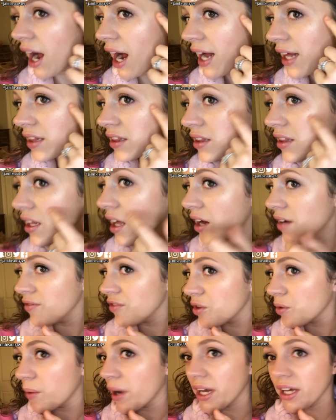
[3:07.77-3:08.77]
I love
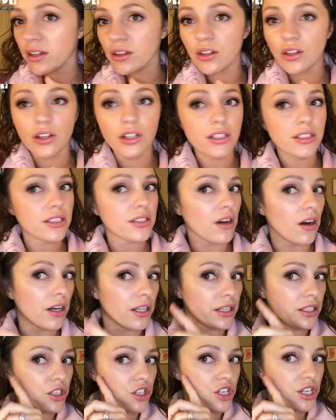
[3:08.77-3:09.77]
the way it looks
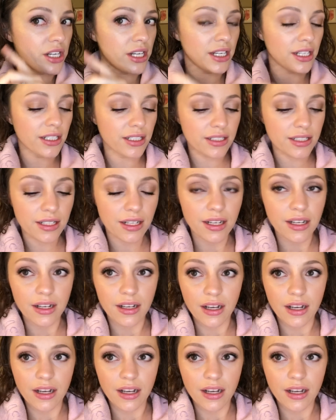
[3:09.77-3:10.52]
on the cheeks.